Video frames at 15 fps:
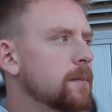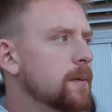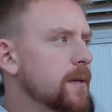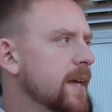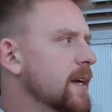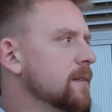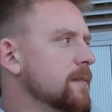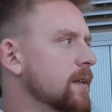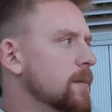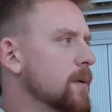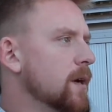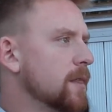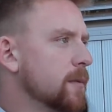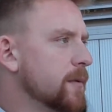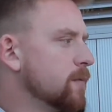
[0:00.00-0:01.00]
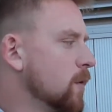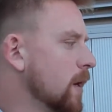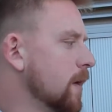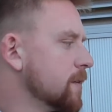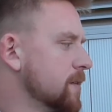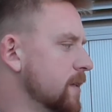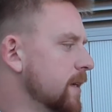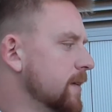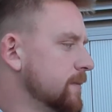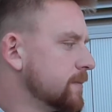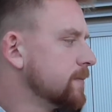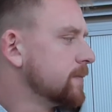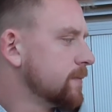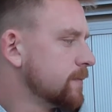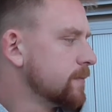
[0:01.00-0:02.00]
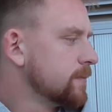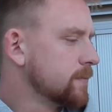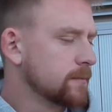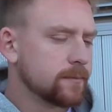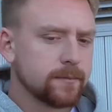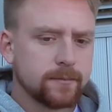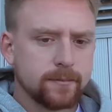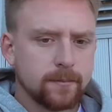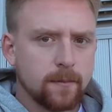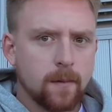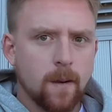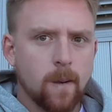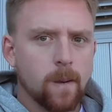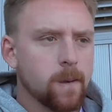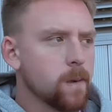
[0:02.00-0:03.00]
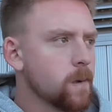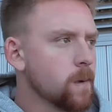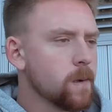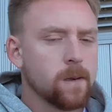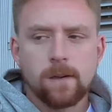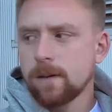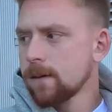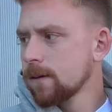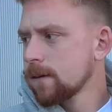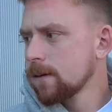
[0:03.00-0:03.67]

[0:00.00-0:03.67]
but yeah, you know, probably three, four hours a day. You were a little